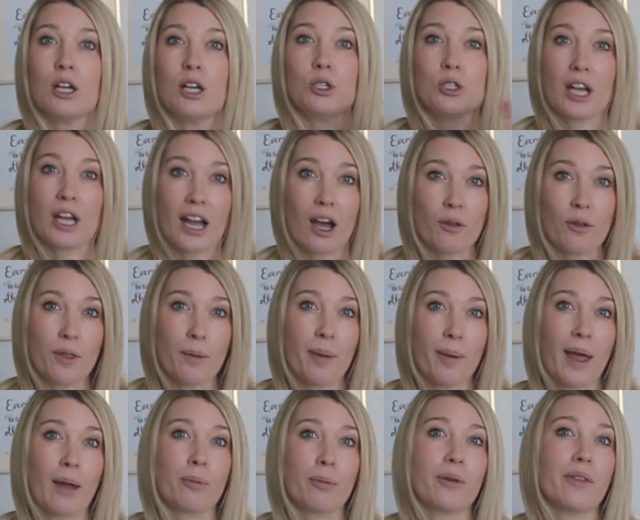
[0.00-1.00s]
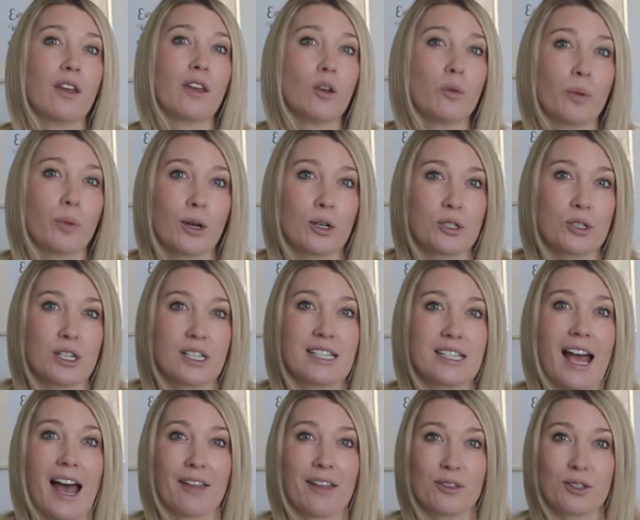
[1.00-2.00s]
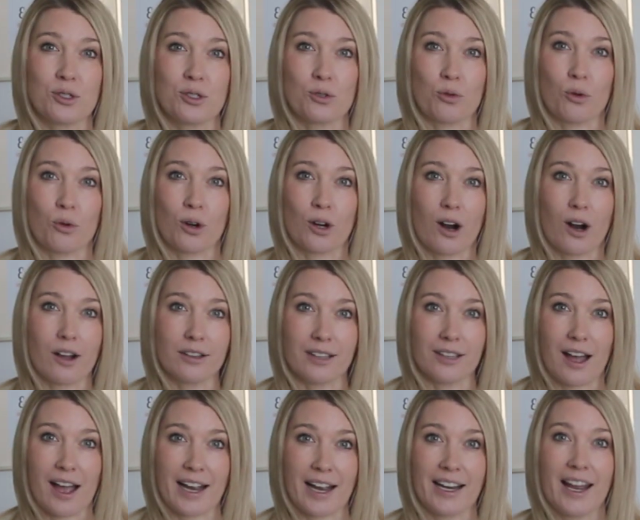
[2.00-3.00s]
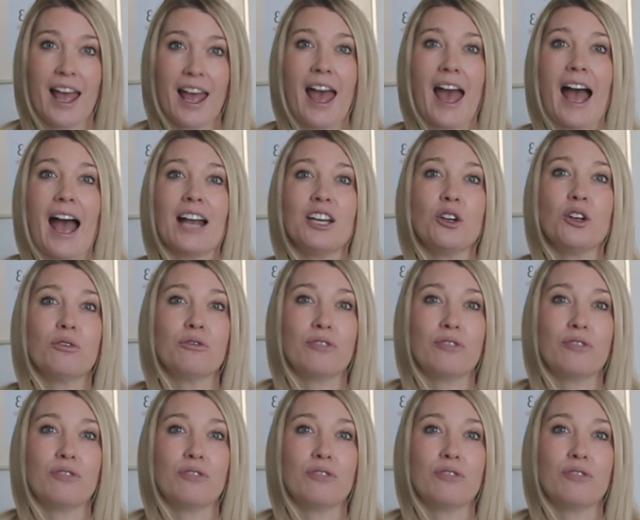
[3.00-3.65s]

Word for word: Check out the paper that you purchased at the store or online, and you'll